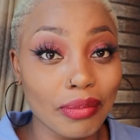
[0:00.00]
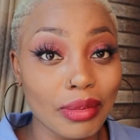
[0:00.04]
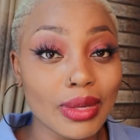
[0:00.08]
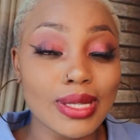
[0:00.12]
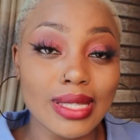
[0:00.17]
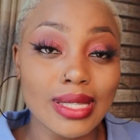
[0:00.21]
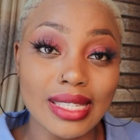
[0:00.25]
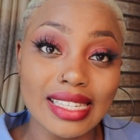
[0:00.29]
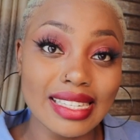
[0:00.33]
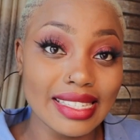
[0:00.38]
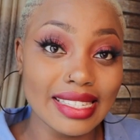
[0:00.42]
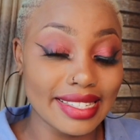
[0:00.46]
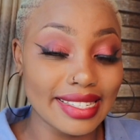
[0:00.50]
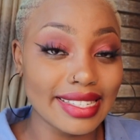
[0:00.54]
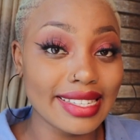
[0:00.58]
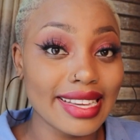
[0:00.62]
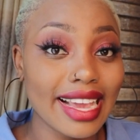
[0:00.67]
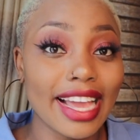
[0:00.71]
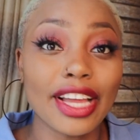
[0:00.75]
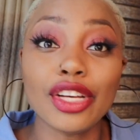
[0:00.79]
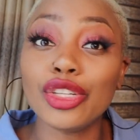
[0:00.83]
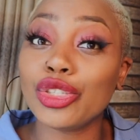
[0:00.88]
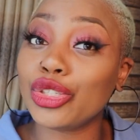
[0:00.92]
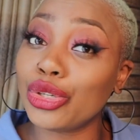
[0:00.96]
B, C,
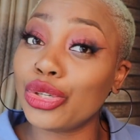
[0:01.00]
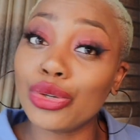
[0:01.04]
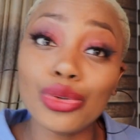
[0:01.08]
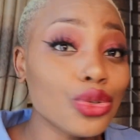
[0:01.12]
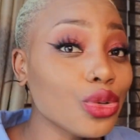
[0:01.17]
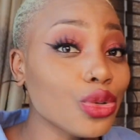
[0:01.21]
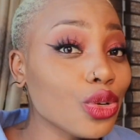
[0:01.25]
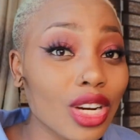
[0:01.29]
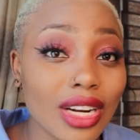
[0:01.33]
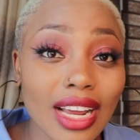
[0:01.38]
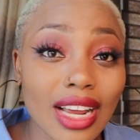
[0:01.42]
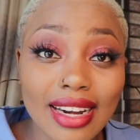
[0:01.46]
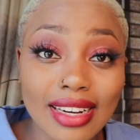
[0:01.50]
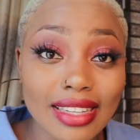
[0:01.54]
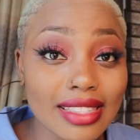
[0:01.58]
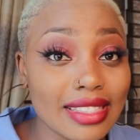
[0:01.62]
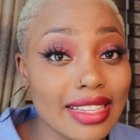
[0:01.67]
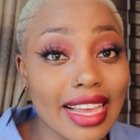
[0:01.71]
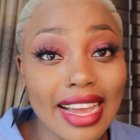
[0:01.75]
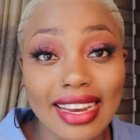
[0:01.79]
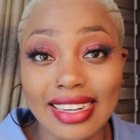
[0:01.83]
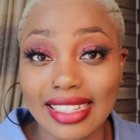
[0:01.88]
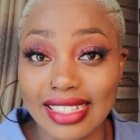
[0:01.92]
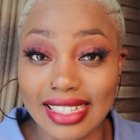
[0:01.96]
D, and you do not
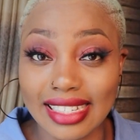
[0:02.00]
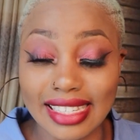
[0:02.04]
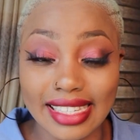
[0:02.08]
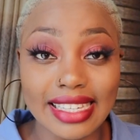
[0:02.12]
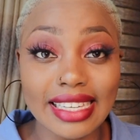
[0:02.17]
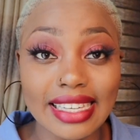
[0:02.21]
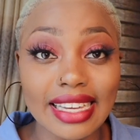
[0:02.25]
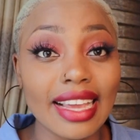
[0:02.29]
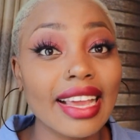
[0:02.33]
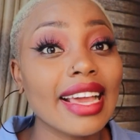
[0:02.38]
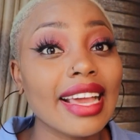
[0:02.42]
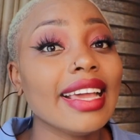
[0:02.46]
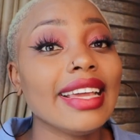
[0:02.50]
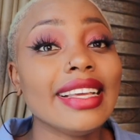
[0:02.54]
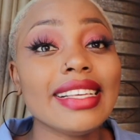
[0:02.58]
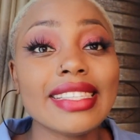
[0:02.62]
understand D,